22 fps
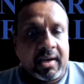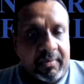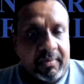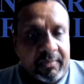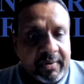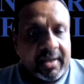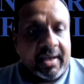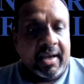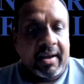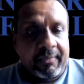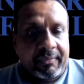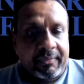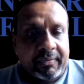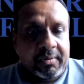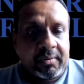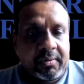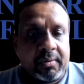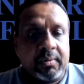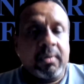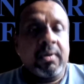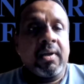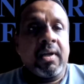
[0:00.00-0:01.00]
we have
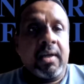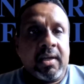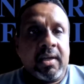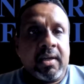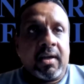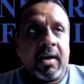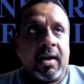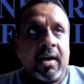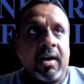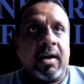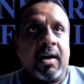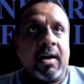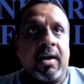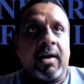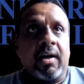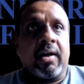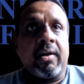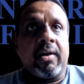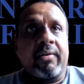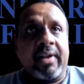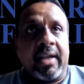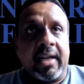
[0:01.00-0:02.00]
to
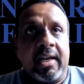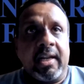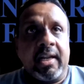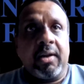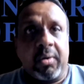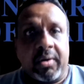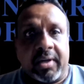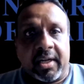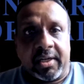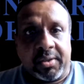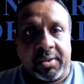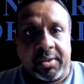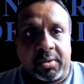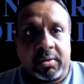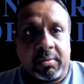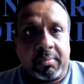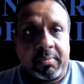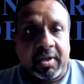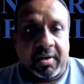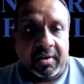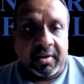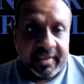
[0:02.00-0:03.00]
really look into,
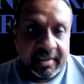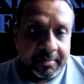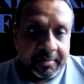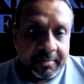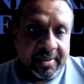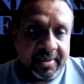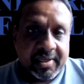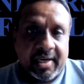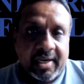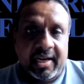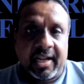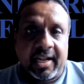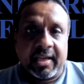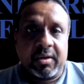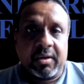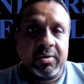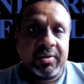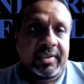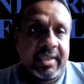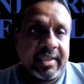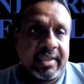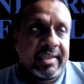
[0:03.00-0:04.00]
because especially like
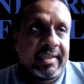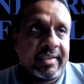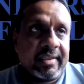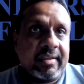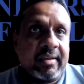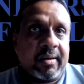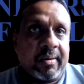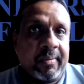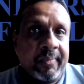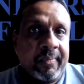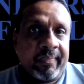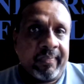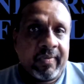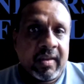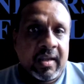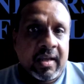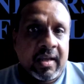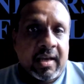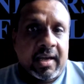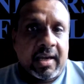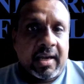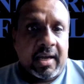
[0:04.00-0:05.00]
you said just now,
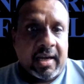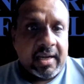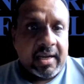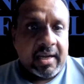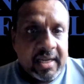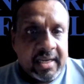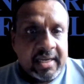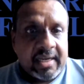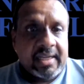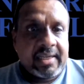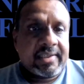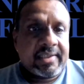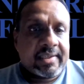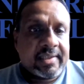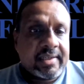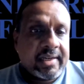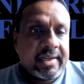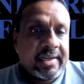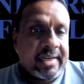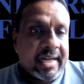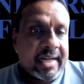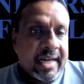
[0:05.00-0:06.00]
in
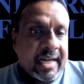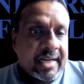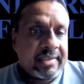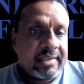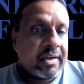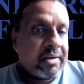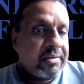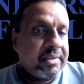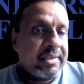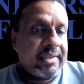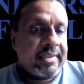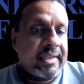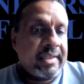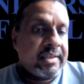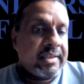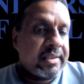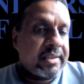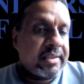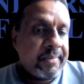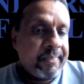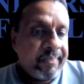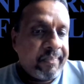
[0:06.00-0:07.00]
Eastern and Southeast
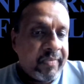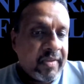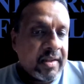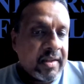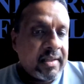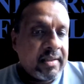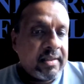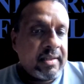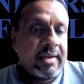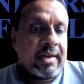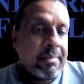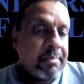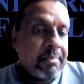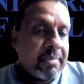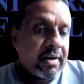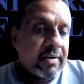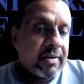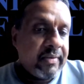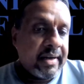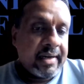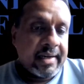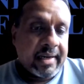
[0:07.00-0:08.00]
Asia, the number
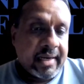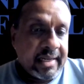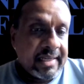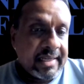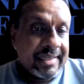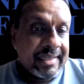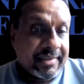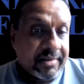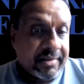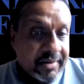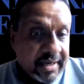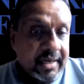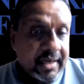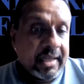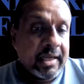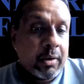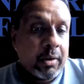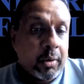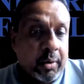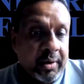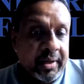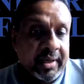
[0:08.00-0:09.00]
of elderly is really
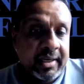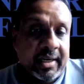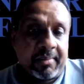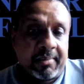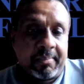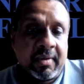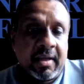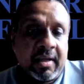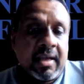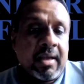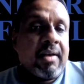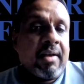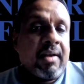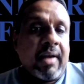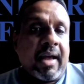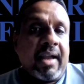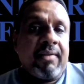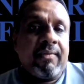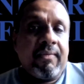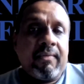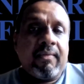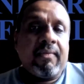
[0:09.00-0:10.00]
growing up,
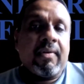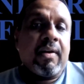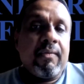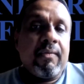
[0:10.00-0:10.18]
and